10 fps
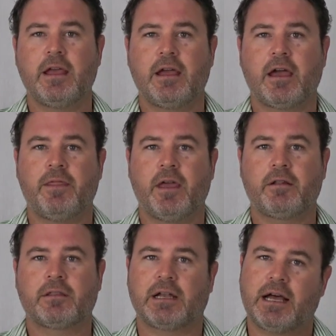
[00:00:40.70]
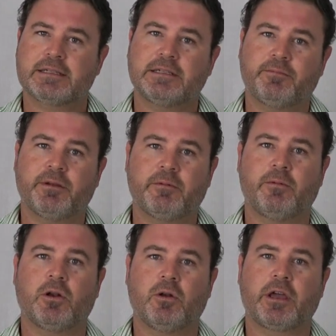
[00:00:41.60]
And then the last little bit we
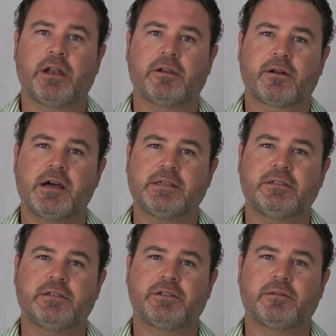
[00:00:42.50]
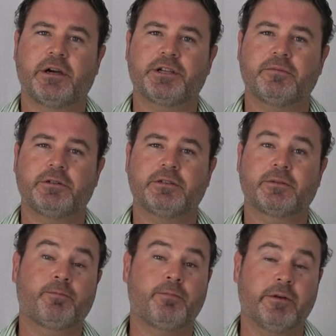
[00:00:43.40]
want to look at in the grazing situation, which is
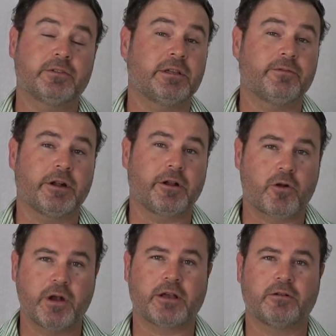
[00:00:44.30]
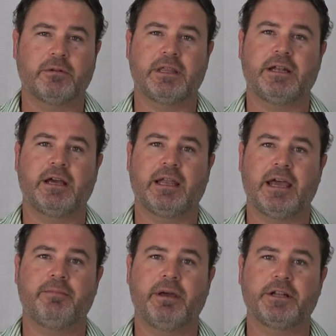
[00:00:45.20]
obviously very critical within our
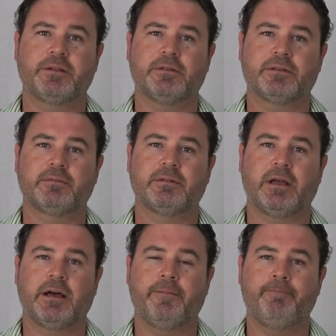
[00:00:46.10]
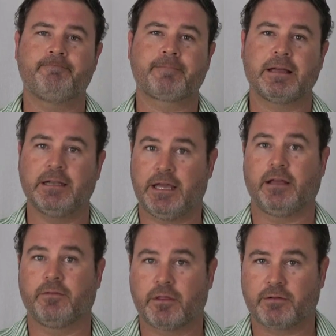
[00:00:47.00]
land management leg
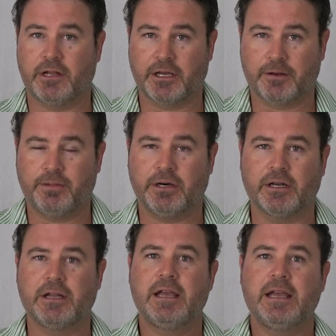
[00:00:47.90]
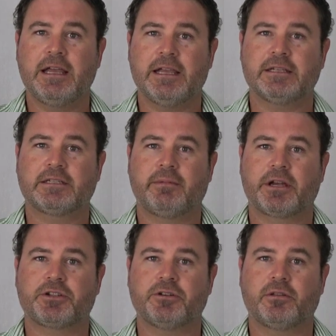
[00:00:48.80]
of the three-legged pot, is to
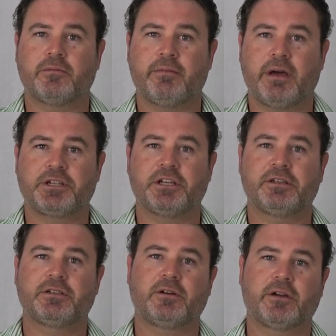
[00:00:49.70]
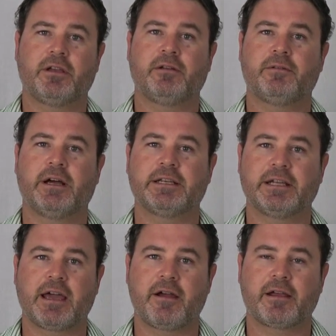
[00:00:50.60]
make sure that we're matching stocking rate to
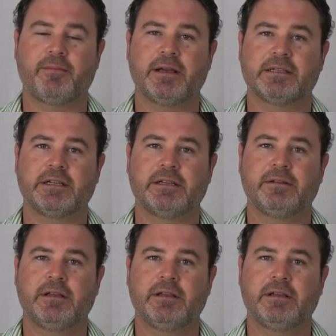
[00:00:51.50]
carrying capacity.